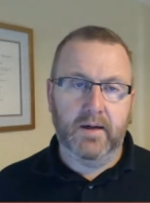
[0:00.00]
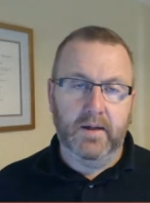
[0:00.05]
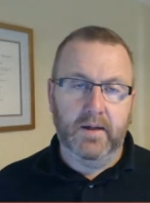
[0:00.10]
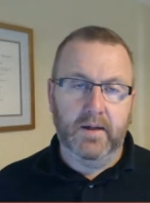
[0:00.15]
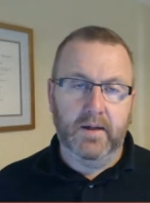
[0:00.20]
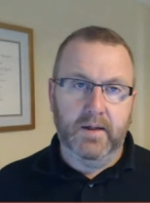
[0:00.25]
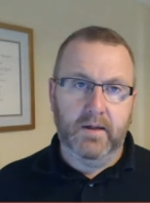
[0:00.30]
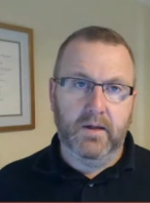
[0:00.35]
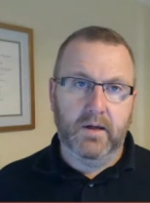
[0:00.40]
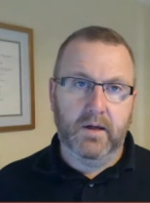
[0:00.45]

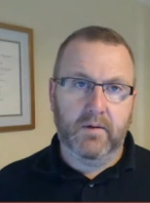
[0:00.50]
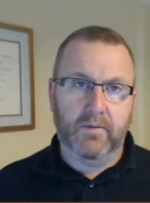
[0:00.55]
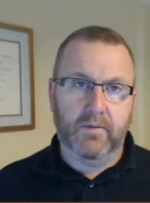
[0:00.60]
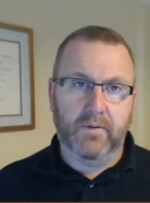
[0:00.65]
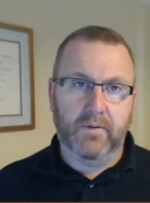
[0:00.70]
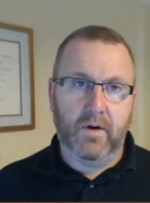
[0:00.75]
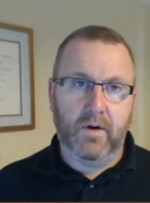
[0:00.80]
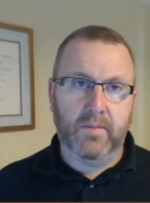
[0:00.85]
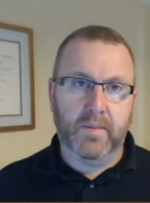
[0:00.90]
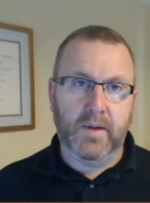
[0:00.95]
You can
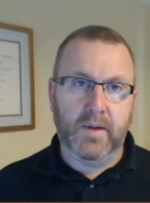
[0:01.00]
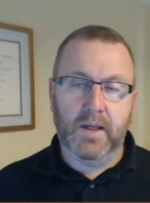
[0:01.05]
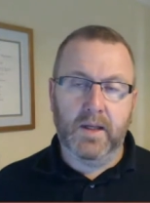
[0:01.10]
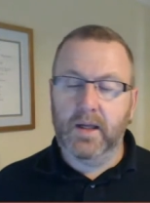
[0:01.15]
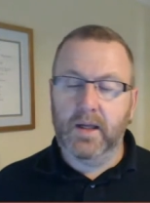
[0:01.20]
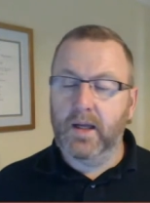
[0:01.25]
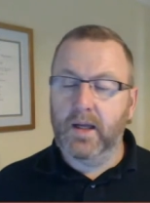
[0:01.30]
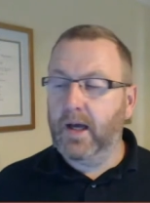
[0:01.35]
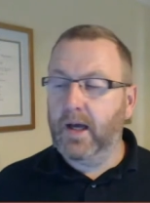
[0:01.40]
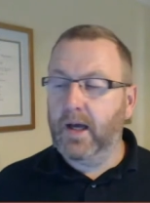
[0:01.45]
find me
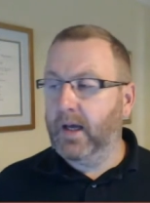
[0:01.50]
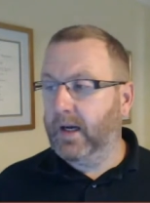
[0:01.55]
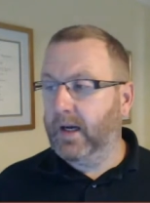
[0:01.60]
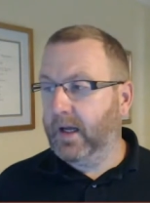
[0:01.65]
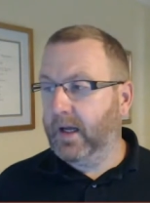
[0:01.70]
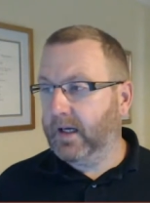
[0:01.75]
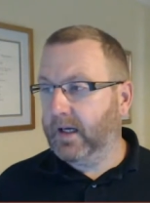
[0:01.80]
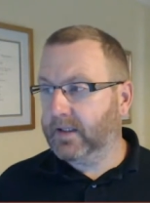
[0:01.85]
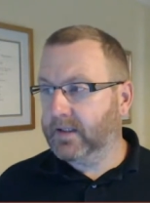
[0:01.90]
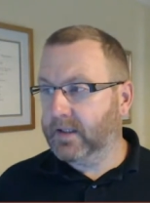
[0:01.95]
at
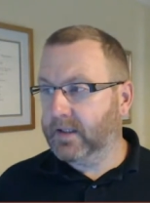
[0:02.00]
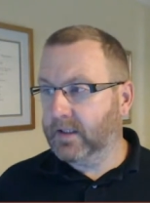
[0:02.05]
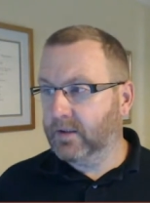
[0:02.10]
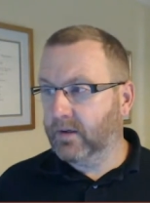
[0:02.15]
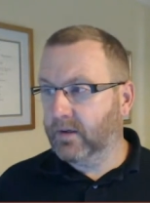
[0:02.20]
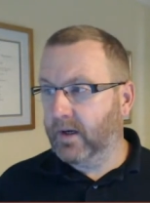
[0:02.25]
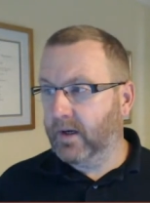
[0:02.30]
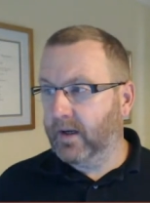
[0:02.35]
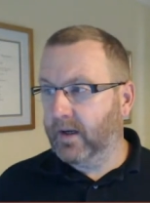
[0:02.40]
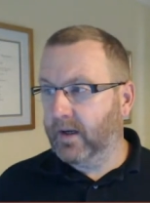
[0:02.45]
AXI
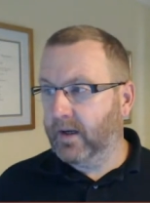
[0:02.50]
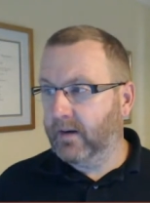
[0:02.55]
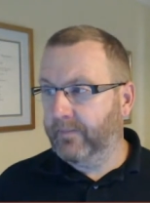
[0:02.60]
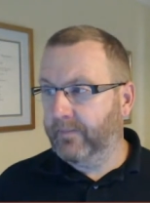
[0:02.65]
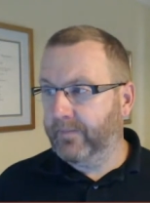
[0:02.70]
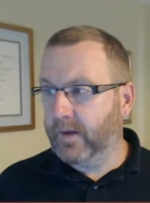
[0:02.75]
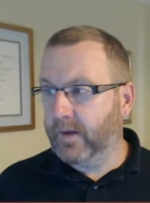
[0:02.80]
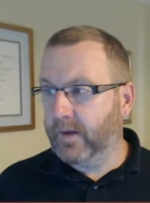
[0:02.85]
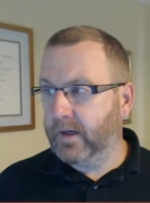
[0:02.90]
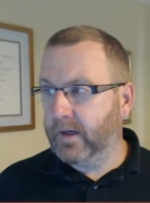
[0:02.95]
Trader
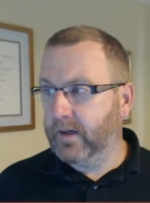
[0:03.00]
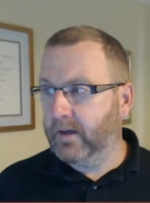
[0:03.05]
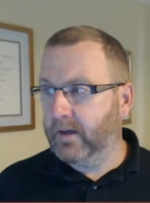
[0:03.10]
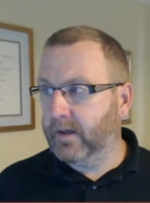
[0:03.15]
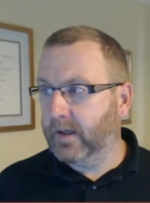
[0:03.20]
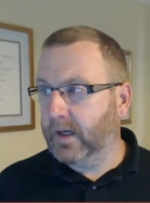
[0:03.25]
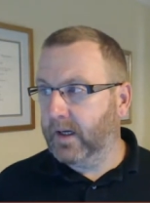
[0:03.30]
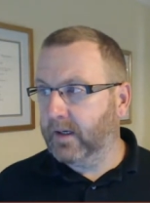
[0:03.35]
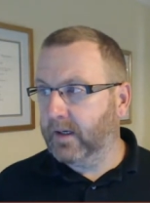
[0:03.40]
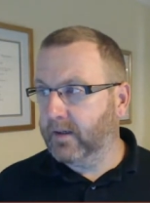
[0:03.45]

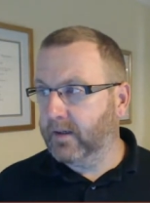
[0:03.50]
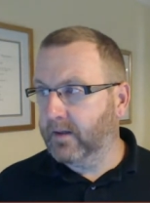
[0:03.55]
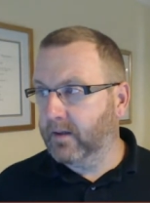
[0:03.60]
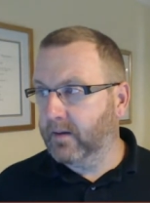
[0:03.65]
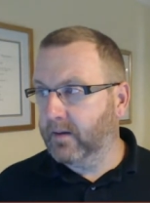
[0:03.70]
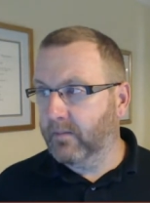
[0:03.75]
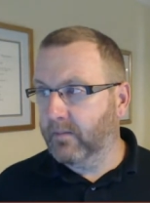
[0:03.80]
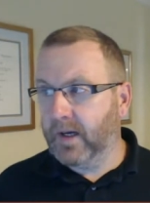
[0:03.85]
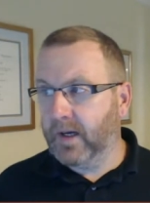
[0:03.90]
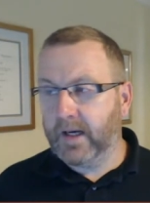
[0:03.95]
under the
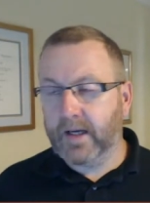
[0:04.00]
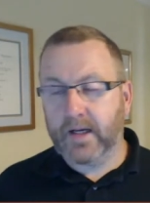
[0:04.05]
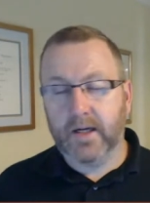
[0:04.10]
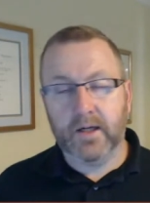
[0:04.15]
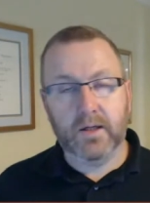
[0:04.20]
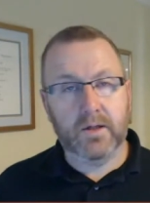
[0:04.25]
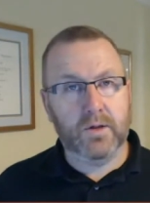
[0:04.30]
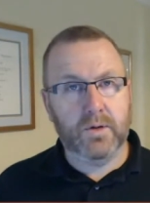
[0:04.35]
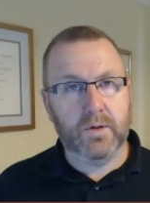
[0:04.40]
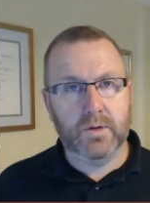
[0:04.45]
market
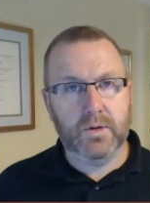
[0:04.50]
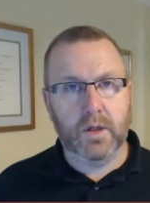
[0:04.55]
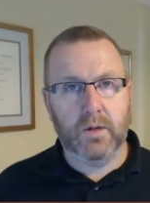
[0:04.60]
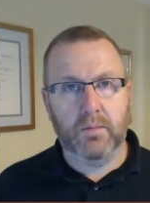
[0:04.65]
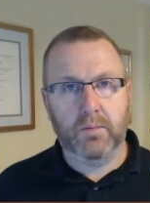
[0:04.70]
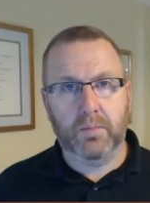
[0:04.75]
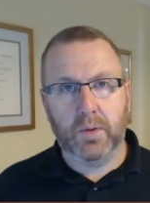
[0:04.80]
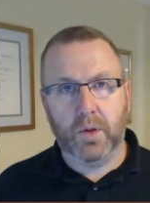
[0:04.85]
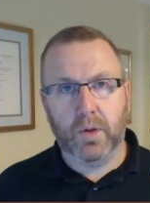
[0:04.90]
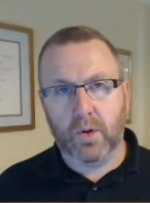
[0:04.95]
news and
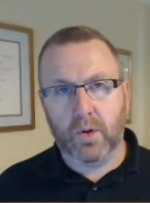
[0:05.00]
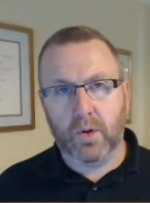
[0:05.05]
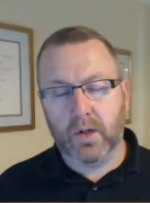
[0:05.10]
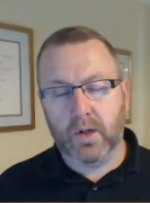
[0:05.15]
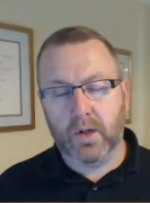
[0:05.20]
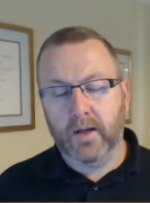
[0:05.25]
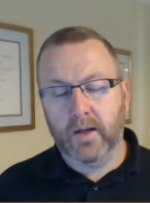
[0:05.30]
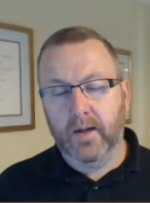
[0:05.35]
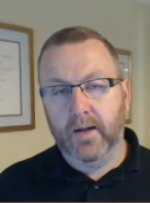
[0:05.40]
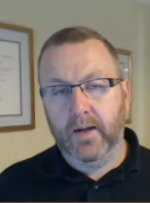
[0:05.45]
blog.
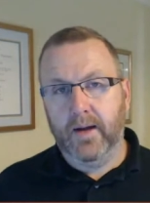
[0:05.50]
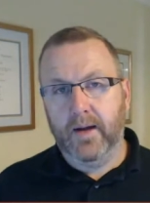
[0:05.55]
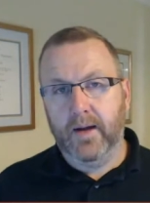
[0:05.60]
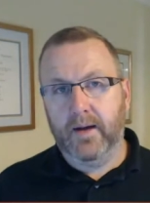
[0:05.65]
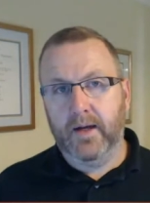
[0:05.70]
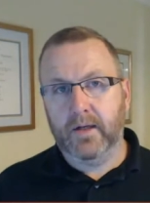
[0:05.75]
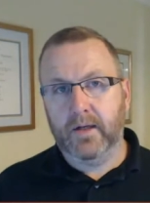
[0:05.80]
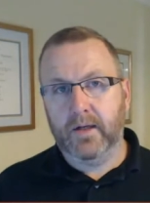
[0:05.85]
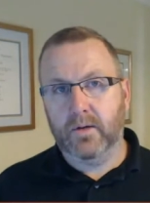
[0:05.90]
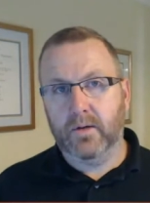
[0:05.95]

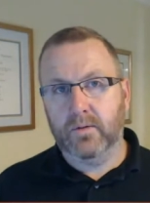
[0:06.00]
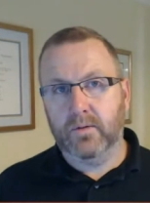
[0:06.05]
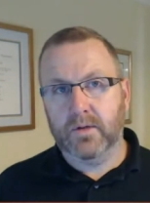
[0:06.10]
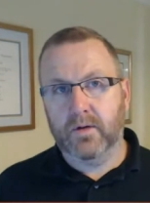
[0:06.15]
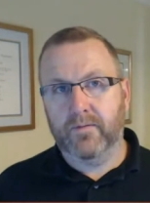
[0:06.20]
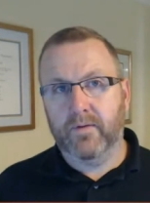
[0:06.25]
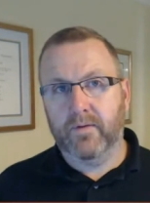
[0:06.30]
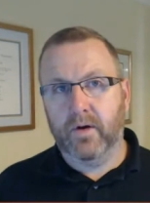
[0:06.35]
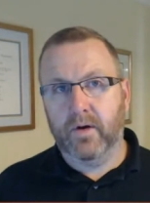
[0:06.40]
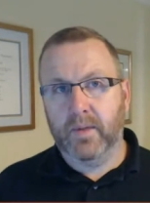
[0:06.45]
And you can also
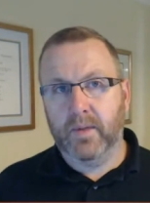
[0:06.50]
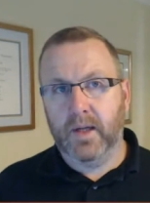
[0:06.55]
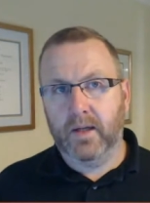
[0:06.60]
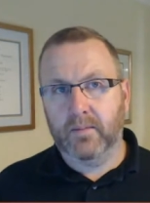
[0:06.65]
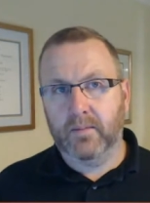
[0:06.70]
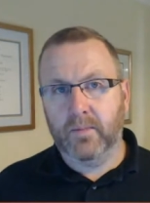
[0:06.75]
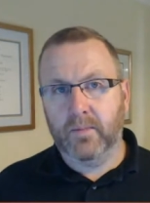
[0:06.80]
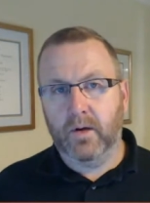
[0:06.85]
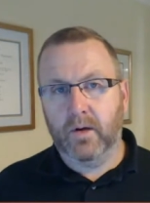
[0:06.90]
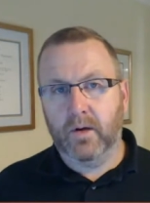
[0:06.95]
find me at
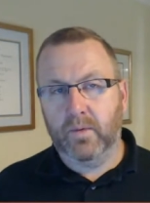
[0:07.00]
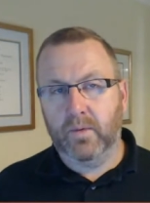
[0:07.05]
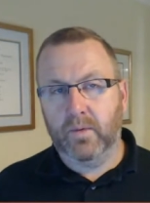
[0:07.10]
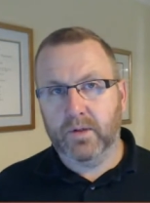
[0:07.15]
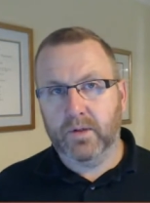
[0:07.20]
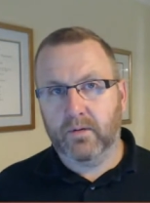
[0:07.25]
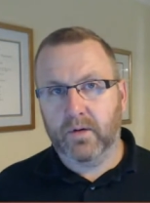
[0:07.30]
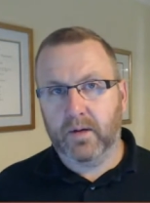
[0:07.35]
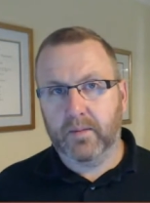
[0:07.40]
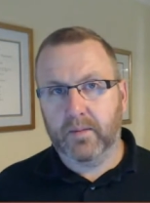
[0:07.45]
my own
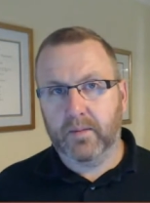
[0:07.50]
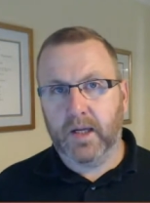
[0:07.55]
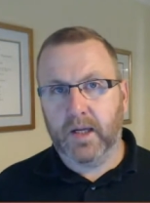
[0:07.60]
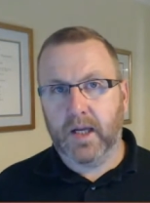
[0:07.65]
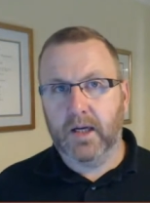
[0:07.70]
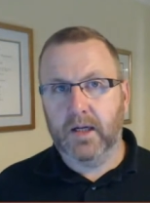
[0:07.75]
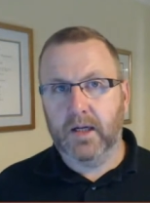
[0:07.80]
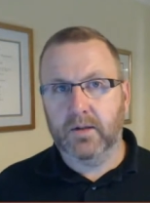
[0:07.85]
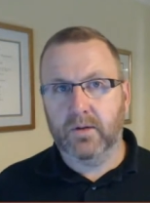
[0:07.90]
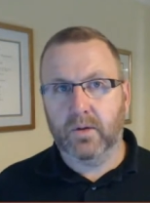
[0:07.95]
website,
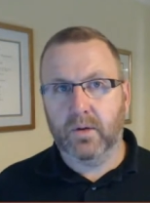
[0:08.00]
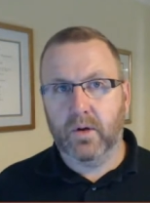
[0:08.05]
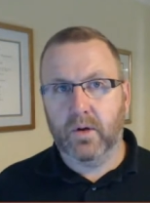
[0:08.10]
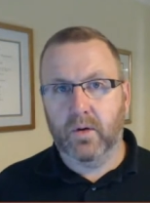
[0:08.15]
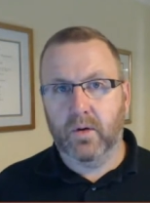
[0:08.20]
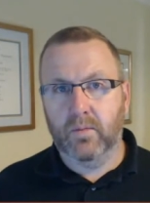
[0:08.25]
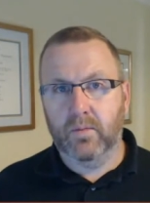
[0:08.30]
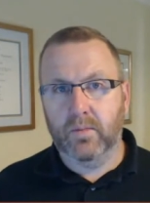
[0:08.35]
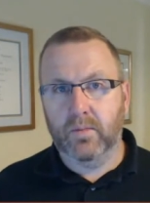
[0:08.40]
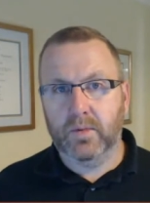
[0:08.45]

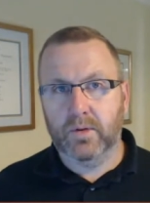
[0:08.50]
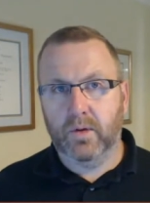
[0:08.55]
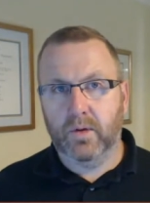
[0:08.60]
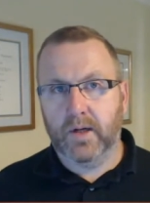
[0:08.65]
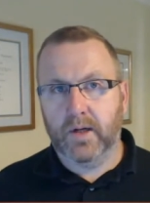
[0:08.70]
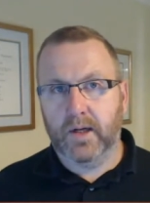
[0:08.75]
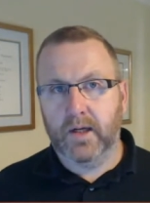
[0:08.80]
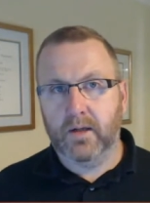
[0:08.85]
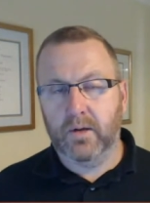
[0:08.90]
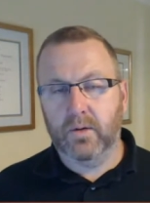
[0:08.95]

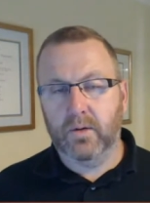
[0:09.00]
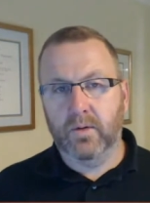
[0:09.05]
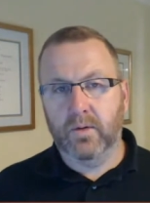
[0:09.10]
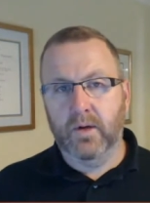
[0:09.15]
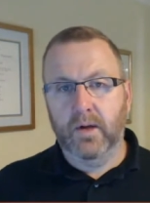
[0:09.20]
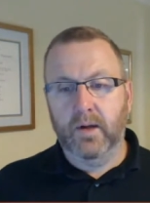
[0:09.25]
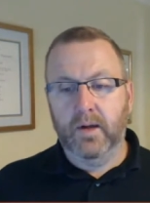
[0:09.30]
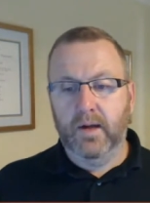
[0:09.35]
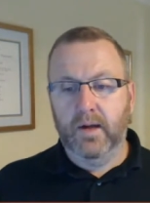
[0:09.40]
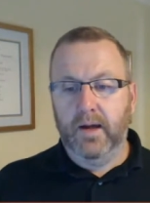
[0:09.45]
gregmckenna.com.au.
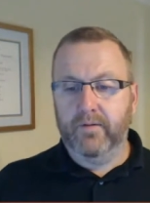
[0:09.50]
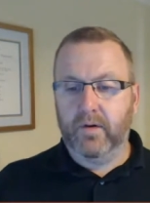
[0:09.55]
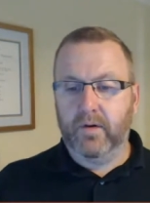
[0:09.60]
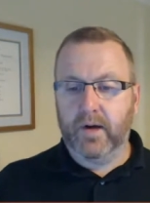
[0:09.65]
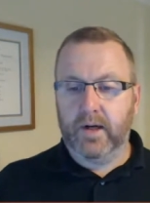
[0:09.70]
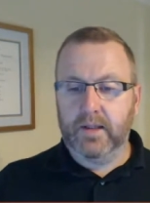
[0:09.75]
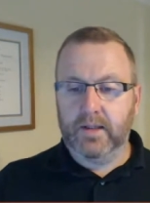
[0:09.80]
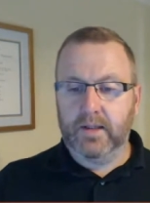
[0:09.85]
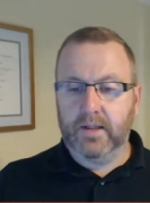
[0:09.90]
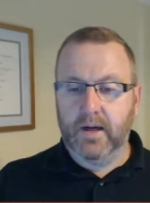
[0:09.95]
Have a
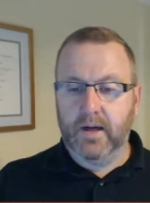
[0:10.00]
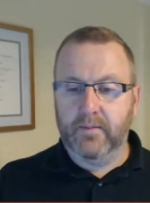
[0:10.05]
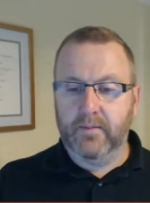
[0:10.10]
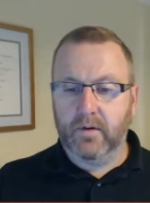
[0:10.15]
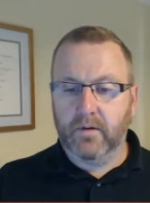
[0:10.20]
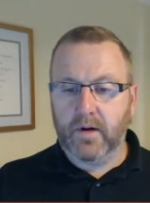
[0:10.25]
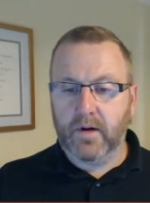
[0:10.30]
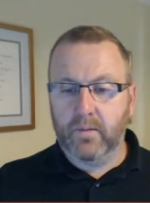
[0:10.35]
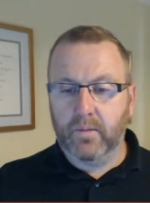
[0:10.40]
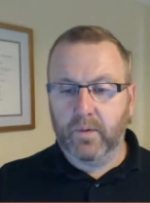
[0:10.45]
great day,
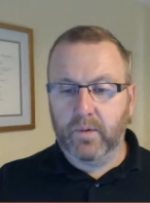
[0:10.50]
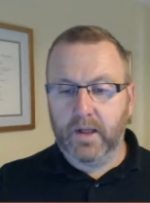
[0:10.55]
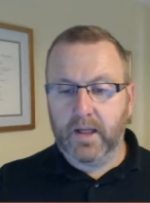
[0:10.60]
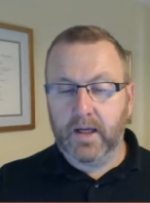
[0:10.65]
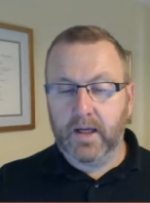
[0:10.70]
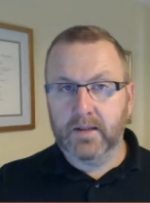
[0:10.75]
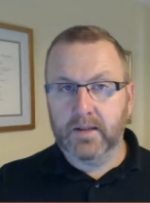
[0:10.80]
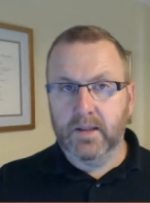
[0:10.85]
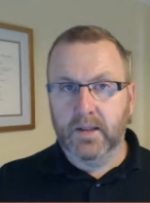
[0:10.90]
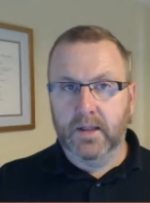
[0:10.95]
great
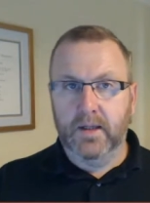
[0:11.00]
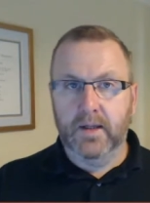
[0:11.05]
weekend.